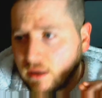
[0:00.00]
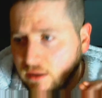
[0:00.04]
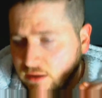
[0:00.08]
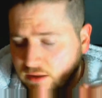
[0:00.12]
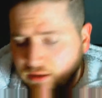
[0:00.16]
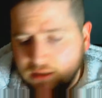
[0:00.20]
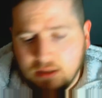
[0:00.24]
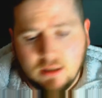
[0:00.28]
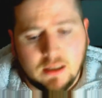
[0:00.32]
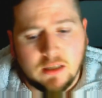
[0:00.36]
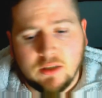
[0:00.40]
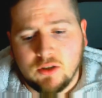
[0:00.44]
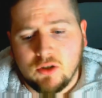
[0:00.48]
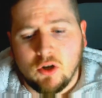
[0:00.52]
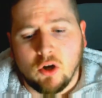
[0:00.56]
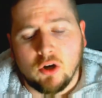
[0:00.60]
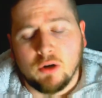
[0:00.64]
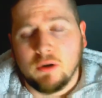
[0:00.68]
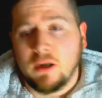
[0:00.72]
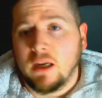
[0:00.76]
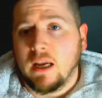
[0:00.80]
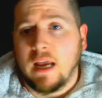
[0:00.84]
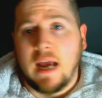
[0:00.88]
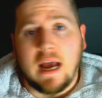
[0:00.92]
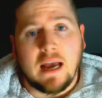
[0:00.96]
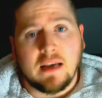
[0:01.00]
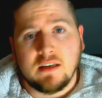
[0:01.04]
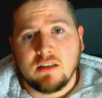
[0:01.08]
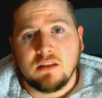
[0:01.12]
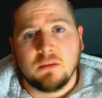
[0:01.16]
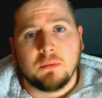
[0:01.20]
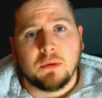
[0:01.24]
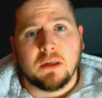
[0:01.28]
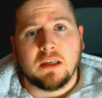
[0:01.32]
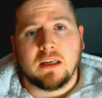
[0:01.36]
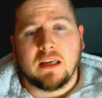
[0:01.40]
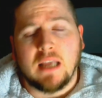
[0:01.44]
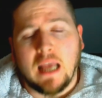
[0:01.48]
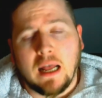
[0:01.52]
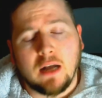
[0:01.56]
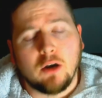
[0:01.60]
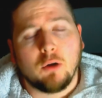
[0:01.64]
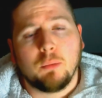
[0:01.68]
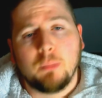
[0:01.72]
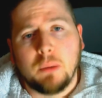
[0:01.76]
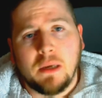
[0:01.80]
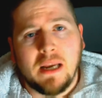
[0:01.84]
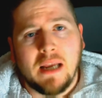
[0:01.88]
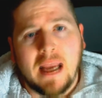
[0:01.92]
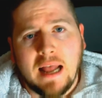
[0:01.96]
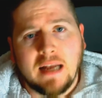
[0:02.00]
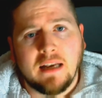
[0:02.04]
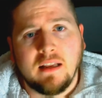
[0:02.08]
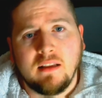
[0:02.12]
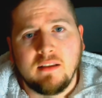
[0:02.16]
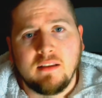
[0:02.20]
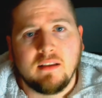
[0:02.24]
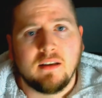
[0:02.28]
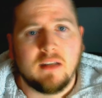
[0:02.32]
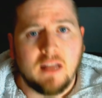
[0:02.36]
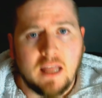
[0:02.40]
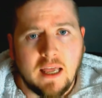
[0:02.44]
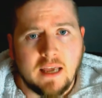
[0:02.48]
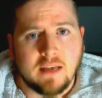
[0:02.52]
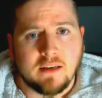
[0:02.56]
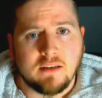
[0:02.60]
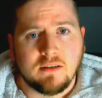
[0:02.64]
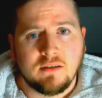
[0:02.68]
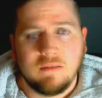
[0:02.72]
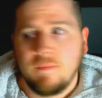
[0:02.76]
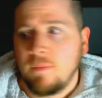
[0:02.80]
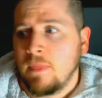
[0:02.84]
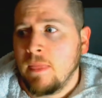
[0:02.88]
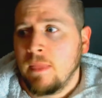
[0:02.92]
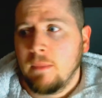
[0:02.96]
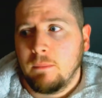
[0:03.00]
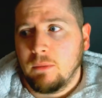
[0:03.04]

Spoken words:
It has to be. Cannot be anything less.